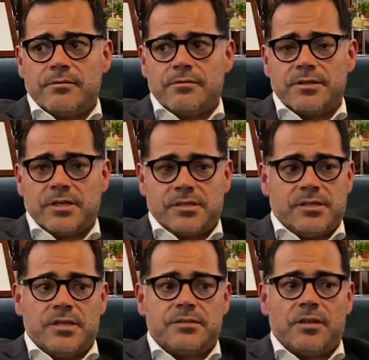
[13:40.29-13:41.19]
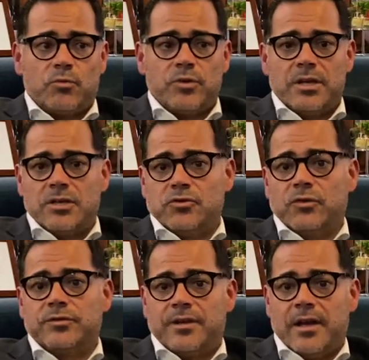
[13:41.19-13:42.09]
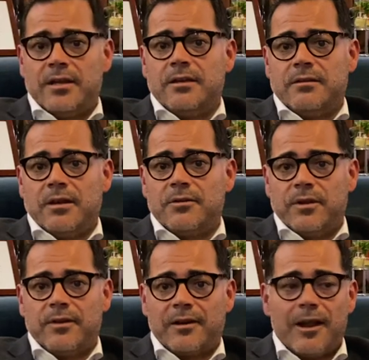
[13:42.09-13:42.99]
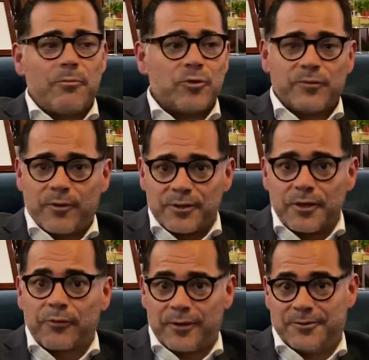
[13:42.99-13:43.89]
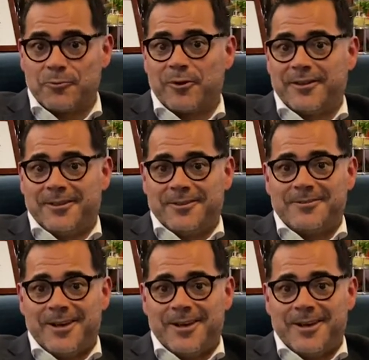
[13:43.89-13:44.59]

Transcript: The success that we enjoy today, and the club looks very different to what it did